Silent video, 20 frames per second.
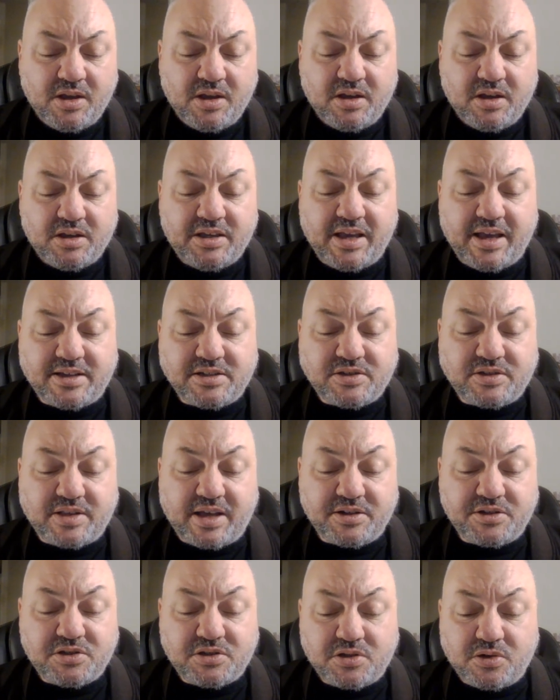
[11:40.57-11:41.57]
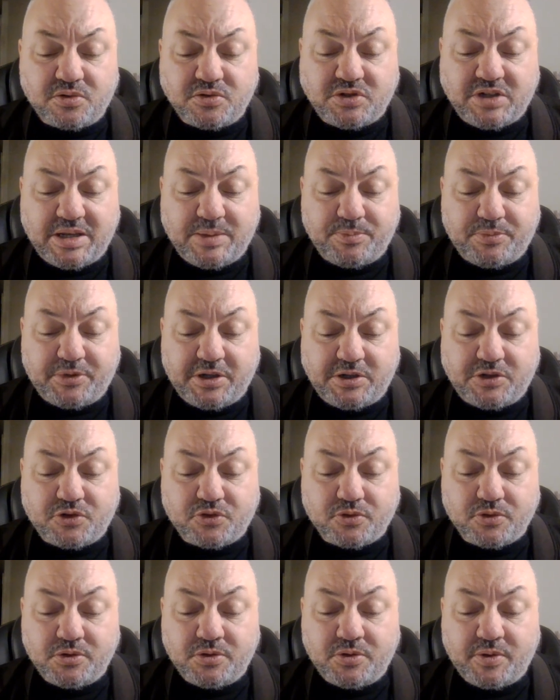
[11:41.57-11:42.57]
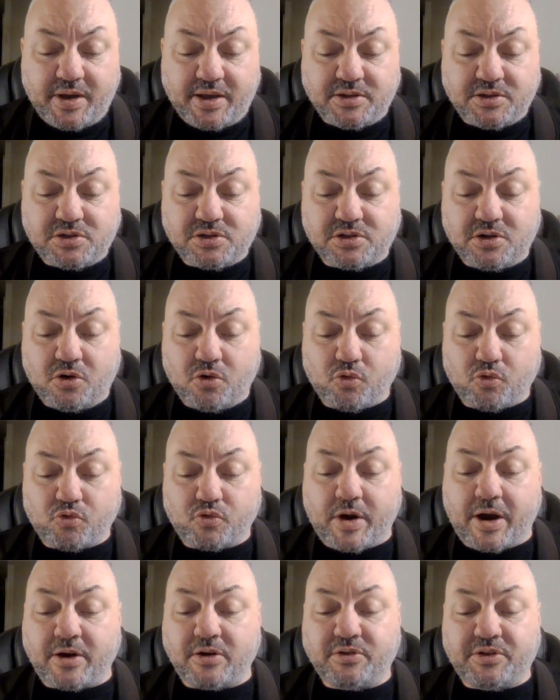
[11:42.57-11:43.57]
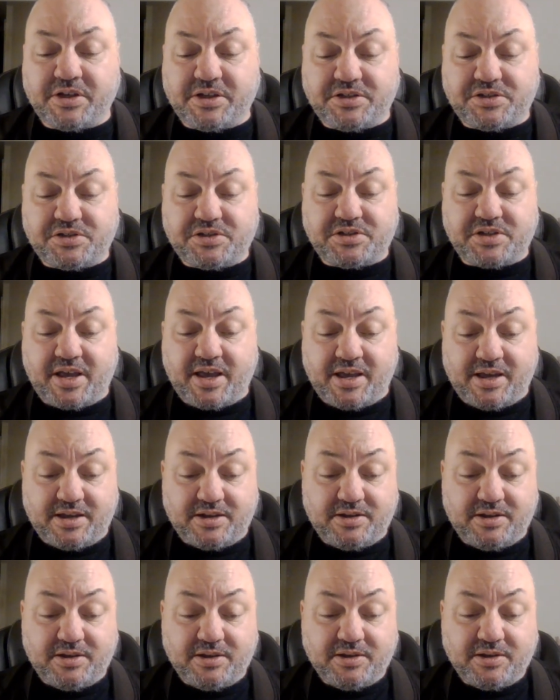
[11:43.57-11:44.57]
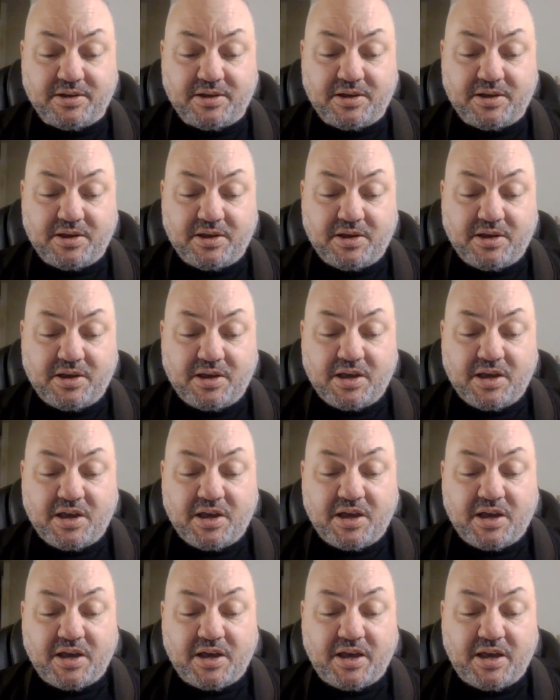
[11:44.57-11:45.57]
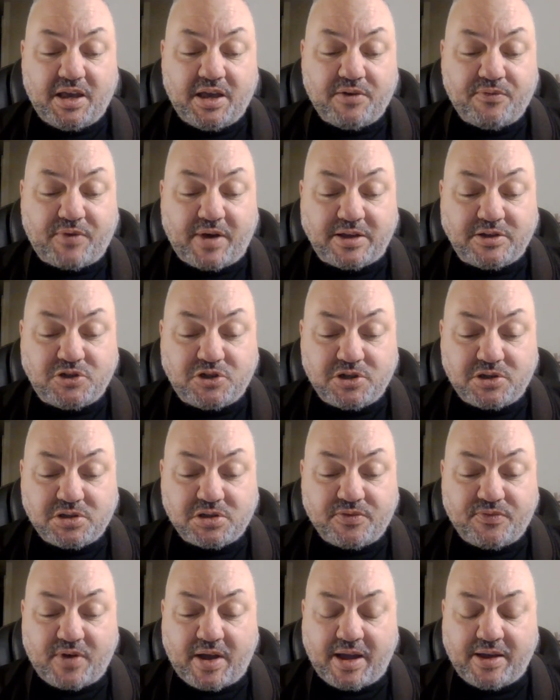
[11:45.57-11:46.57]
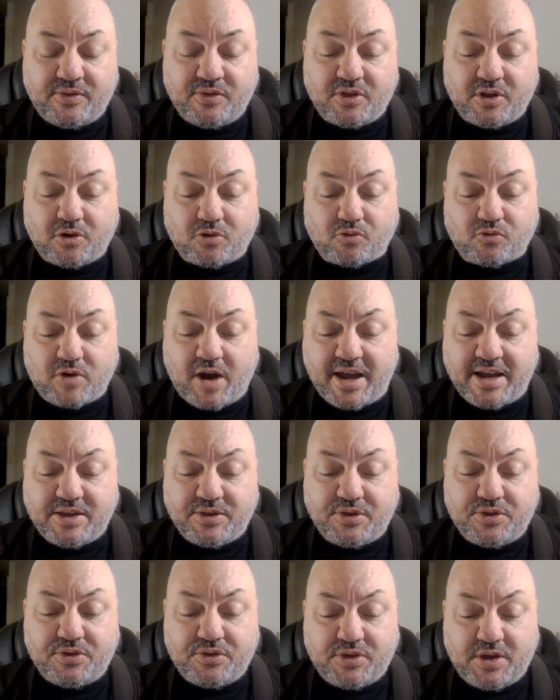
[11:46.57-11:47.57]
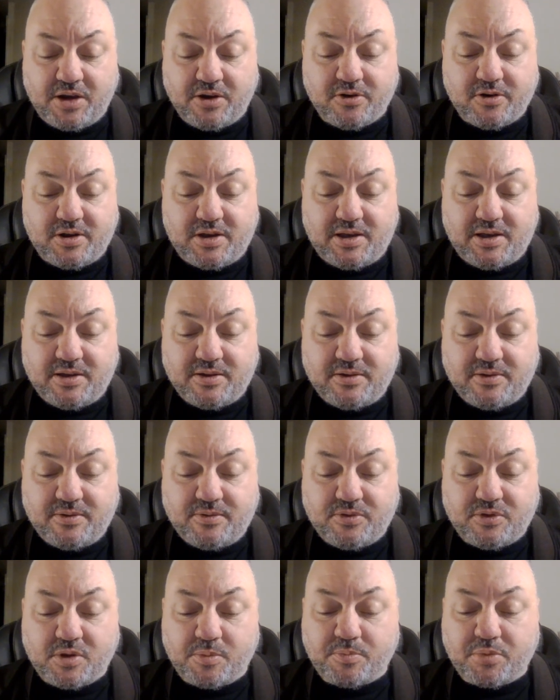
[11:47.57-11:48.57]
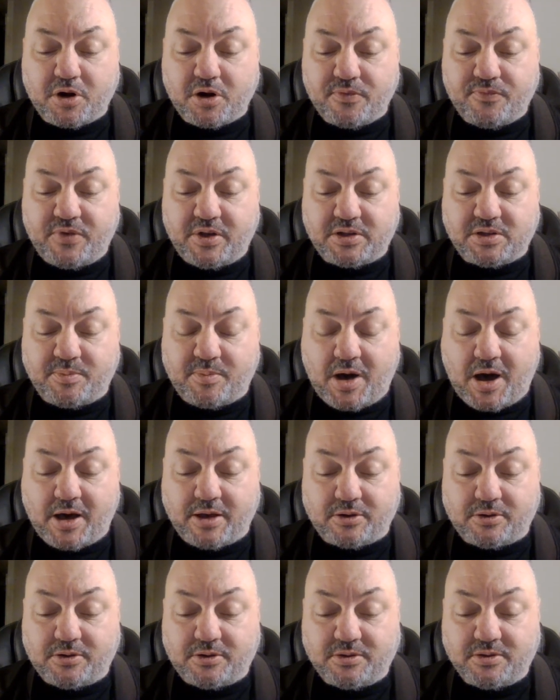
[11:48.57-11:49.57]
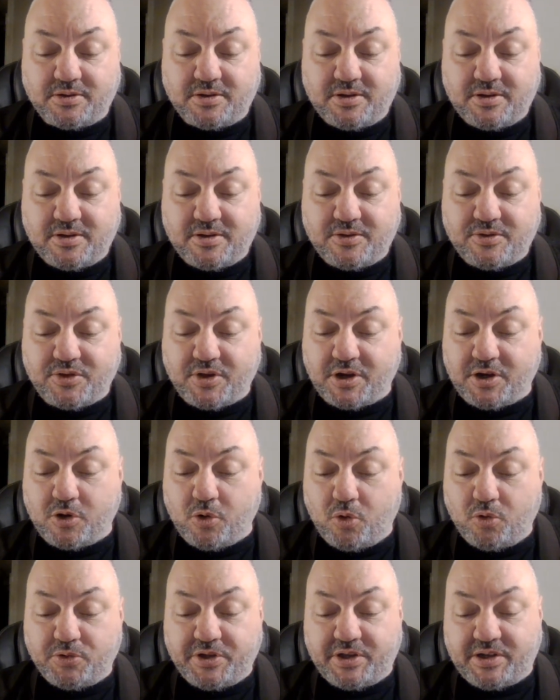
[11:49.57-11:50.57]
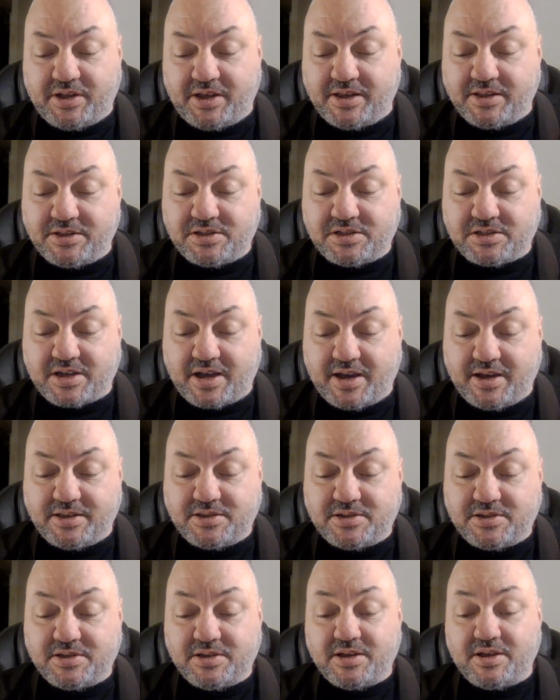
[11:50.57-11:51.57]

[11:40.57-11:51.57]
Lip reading: Yes, that is so deeply true and so rarely said. If I just find the right theory, the perfect model, the golden insight,